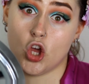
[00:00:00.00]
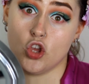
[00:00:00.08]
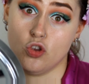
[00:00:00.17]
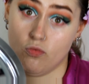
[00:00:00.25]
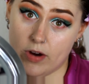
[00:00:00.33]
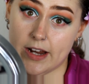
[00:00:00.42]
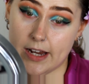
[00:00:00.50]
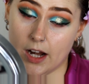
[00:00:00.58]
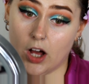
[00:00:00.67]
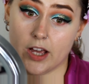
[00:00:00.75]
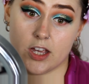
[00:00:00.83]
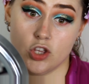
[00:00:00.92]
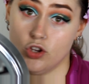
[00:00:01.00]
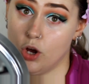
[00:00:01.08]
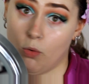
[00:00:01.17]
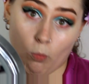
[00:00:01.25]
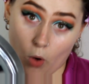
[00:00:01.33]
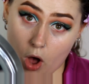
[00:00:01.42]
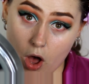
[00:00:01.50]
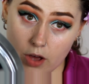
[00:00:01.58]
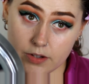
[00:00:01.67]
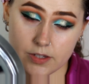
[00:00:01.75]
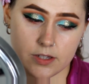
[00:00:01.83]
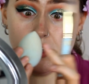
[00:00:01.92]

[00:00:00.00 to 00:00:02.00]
you really like and you know what works.